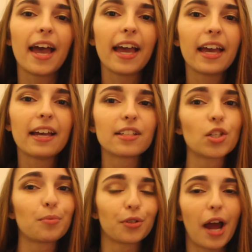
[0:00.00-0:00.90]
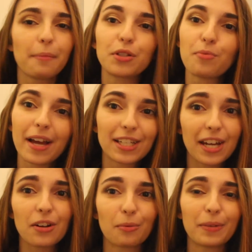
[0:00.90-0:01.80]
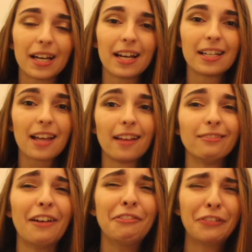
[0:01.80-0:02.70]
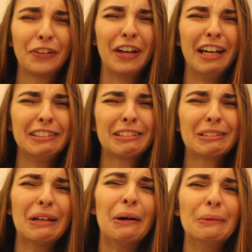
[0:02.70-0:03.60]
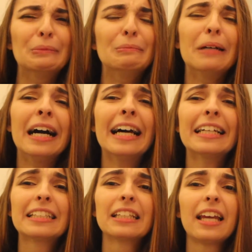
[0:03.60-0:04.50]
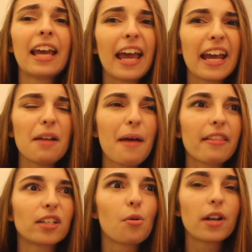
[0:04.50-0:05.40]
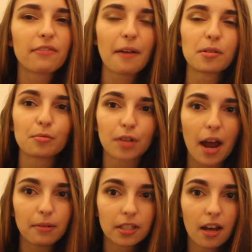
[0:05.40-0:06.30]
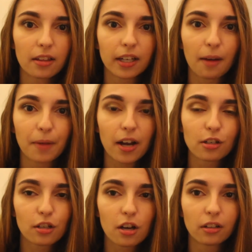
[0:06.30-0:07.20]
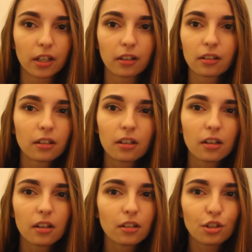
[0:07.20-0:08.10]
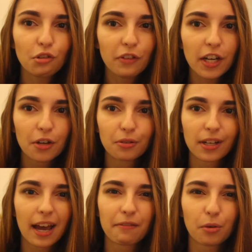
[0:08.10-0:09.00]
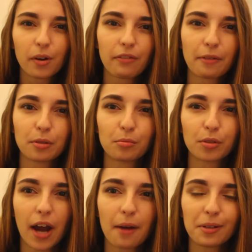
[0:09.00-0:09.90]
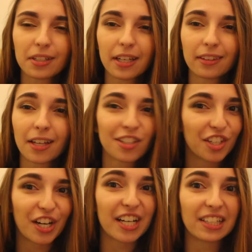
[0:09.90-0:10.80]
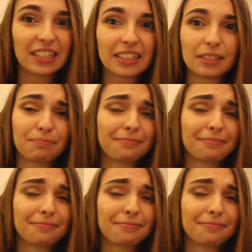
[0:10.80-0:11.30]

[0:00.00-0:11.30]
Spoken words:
And subscribe to my channel because I love you guys so much. And I'm at like 25 subscribers now. Like, I'm kind of shocked. Like, 2 videos and I have 25 subscribers. Like, that's great. Like,